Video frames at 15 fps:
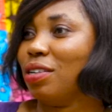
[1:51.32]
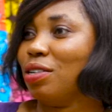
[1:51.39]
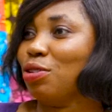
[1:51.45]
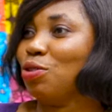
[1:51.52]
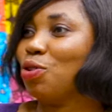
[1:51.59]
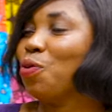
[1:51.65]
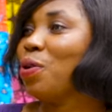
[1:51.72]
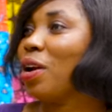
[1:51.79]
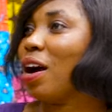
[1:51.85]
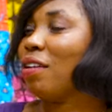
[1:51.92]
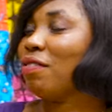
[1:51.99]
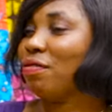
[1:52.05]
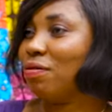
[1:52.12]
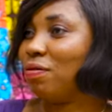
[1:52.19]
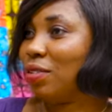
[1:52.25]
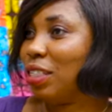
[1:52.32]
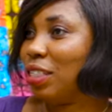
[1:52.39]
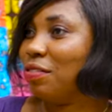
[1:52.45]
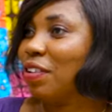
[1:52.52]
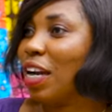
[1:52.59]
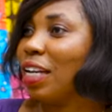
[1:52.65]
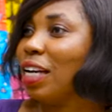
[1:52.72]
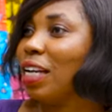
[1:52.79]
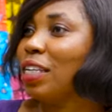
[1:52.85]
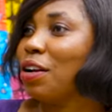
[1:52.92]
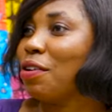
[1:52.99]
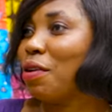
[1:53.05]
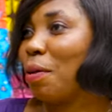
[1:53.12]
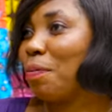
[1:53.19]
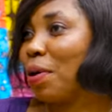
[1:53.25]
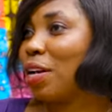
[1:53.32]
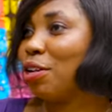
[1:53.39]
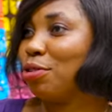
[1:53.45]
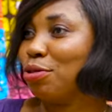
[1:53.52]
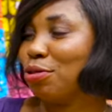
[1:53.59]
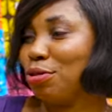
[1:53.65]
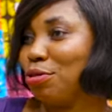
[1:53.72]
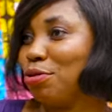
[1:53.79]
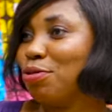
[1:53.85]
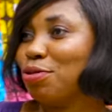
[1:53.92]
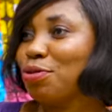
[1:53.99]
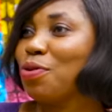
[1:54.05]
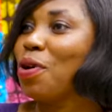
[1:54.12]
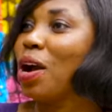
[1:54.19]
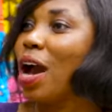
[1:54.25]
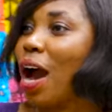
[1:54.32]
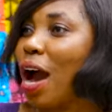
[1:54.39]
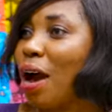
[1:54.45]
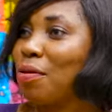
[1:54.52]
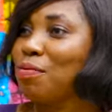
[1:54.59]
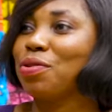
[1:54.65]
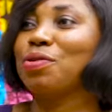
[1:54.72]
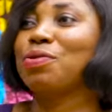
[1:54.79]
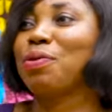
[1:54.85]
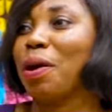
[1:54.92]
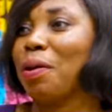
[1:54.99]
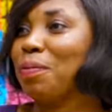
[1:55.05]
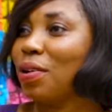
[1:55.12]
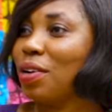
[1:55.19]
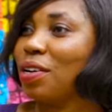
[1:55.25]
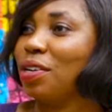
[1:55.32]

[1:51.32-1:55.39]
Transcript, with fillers: So we have divided the wrapper into two. So Abi wrap.